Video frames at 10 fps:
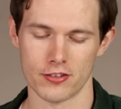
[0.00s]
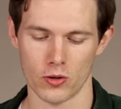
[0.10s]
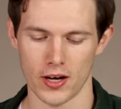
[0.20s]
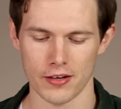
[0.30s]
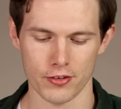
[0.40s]

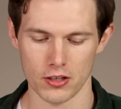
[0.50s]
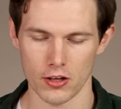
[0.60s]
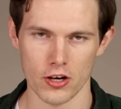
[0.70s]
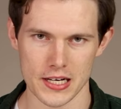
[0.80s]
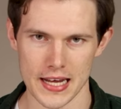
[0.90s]
So kind of a
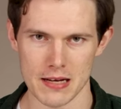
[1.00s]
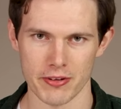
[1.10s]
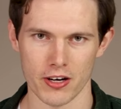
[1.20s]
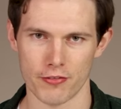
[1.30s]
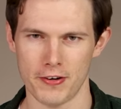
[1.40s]
long
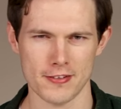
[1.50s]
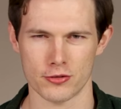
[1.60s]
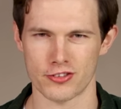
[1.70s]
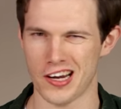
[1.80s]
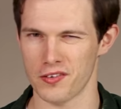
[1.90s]
name there.
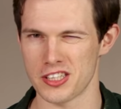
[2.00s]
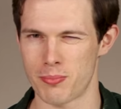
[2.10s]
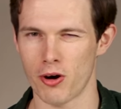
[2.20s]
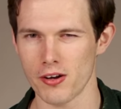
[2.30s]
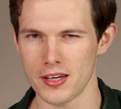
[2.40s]
Fossil is not really
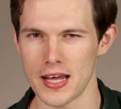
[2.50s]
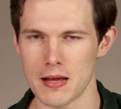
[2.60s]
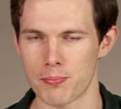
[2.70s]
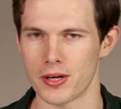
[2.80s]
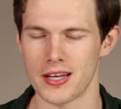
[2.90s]
part of the
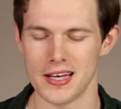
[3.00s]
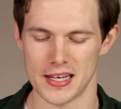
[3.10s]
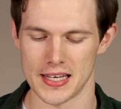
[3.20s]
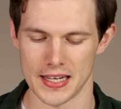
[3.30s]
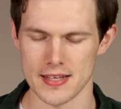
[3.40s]
name, but
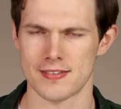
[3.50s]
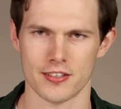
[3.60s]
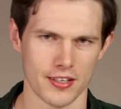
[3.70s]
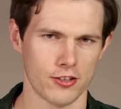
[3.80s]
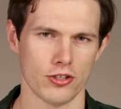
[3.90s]
it is
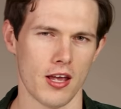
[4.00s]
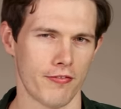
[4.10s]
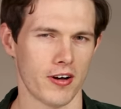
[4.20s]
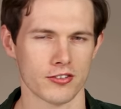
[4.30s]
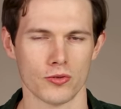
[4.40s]
essentially a
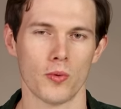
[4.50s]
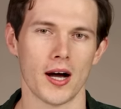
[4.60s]
Fossil